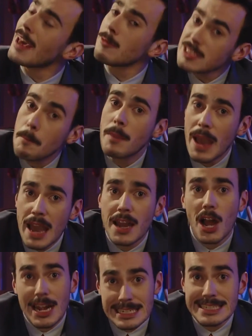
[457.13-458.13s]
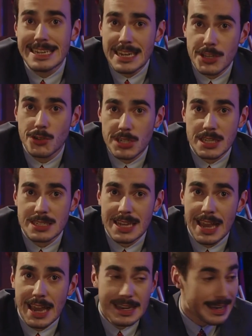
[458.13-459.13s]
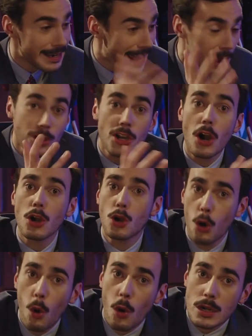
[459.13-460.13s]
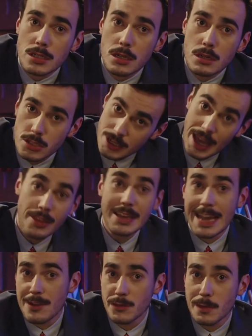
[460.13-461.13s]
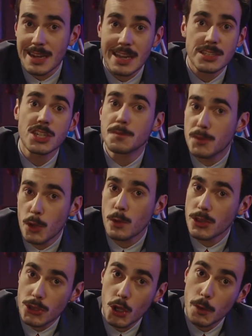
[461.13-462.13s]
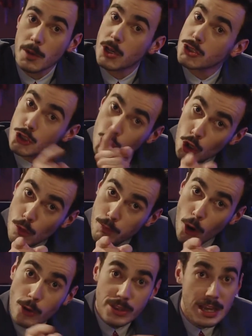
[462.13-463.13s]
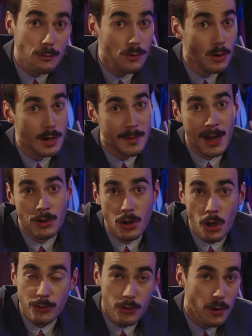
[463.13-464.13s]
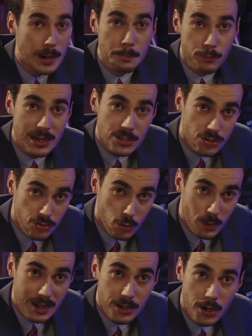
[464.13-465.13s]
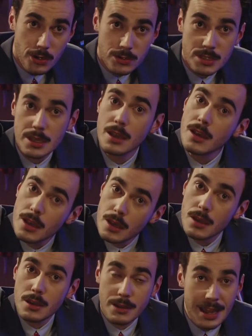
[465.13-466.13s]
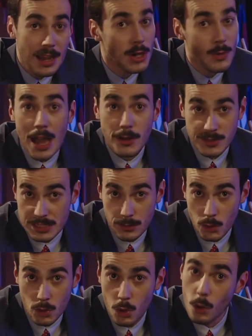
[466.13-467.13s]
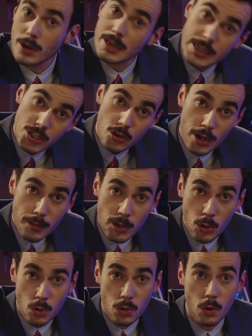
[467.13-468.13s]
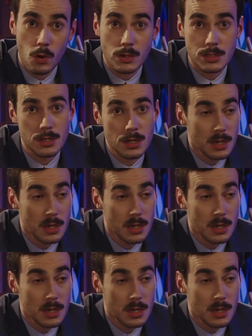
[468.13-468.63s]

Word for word: That was a bad idea you just had. Now you got caught. So now the government has a dispute with you because you broke their rule about not throwing bricks through windows. Now you're out of civil court and into criminal court.